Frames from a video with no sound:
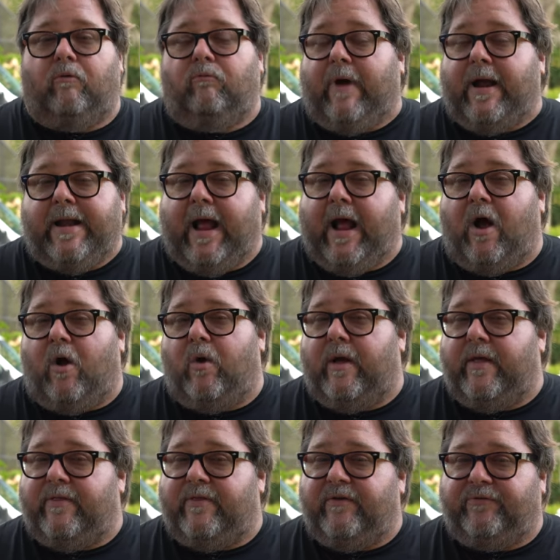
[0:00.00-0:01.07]
Right now,
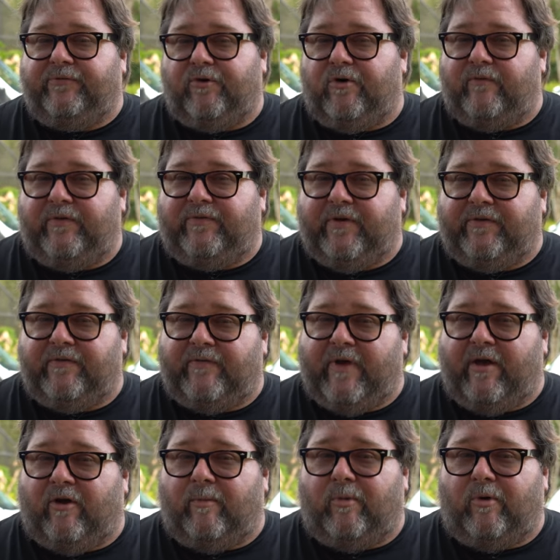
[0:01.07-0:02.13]
this service is
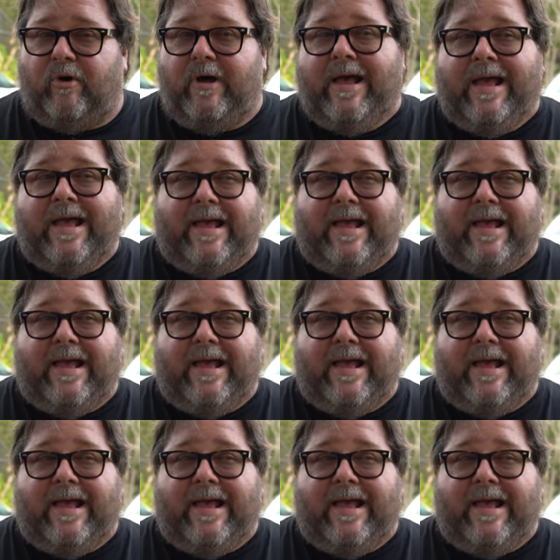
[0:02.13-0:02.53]
available